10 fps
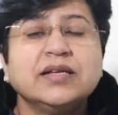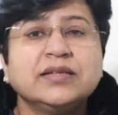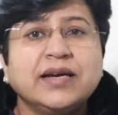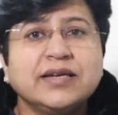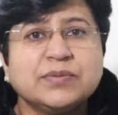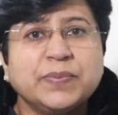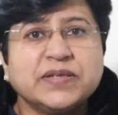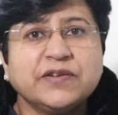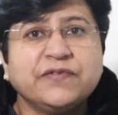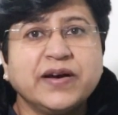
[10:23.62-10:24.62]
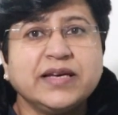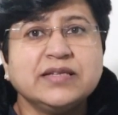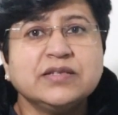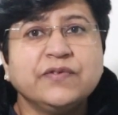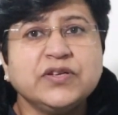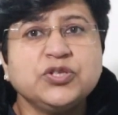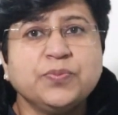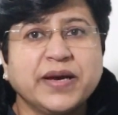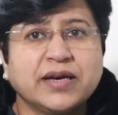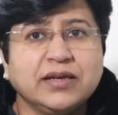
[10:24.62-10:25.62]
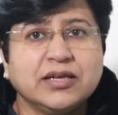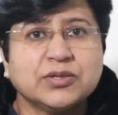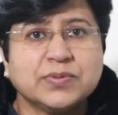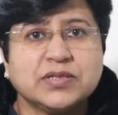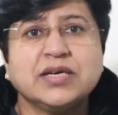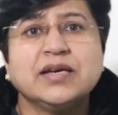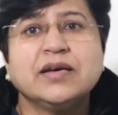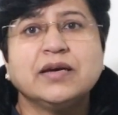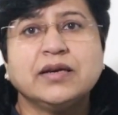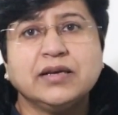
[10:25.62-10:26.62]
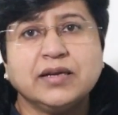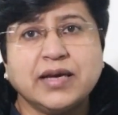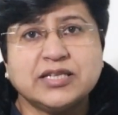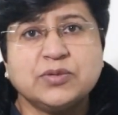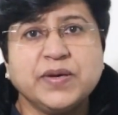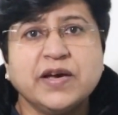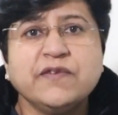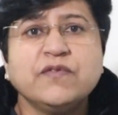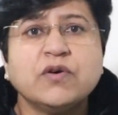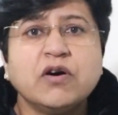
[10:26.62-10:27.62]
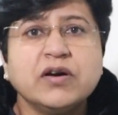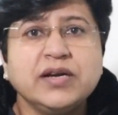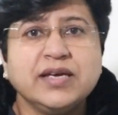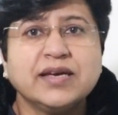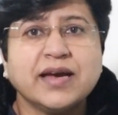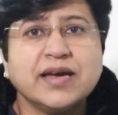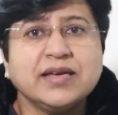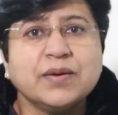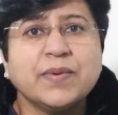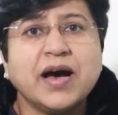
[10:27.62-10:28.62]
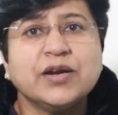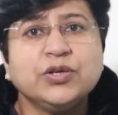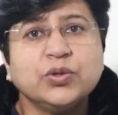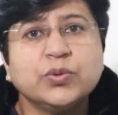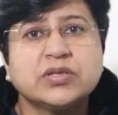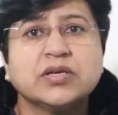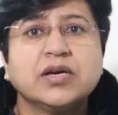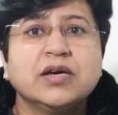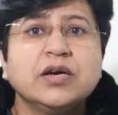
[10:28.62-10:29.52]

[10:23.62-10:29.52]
that specifies which mechanisms, say SPF or DKIM, are used